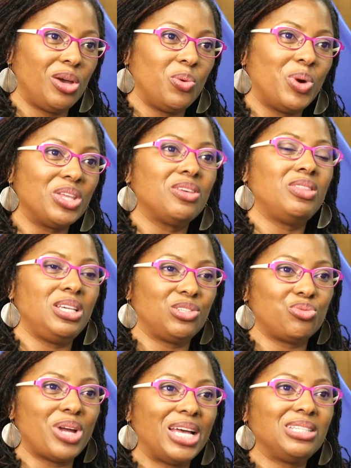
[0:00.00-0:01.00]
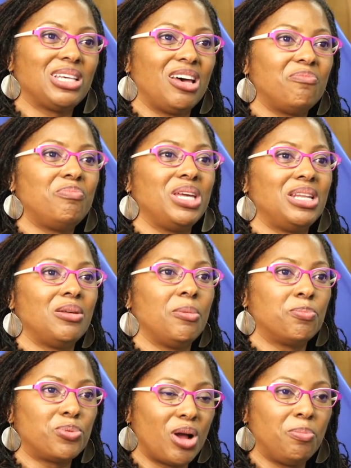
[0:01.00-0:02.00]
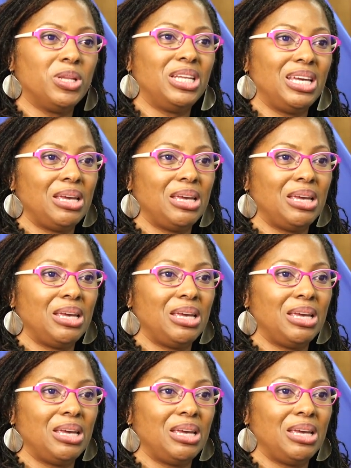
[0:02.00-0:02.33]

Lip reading: whether these rights have been properly